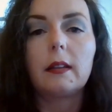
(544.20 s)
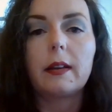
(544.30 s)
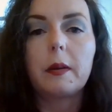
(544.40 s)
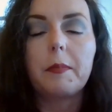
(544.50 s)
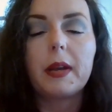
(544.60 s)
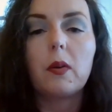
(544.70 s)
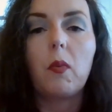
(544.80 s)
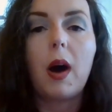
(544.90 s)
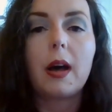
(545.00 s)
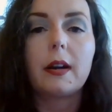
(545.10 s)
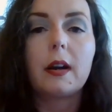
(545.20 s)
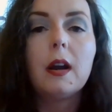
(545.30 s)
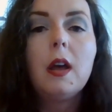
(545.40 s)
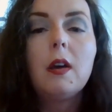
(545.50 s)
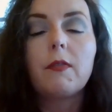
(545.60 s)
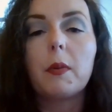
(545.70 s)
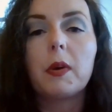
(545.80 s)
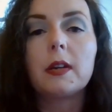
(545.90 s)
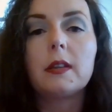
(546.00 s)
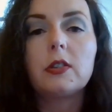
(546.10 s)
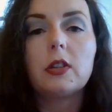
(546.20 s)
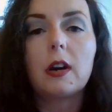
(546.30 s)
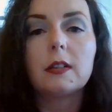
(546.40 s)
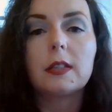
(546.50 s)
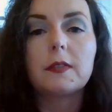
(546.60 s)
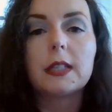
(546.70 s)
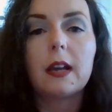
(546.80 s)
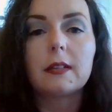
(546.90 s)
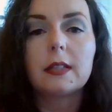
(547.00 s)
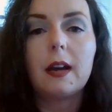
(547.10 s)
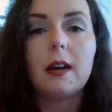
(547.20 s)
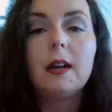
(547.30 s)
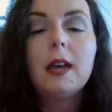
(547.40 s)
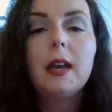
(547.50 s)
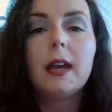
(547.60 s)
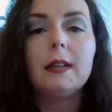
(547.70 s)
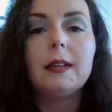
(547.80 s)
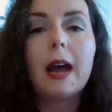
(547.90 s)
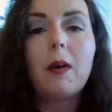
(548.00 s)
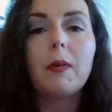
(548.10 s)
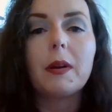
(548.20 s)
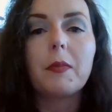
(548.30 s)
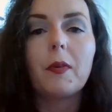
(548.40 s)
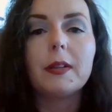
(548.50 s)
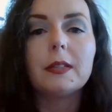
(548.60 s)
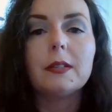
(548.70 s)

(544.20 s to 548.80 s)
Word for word: a little bit of water from one of the jars of salsa. And now what I'm going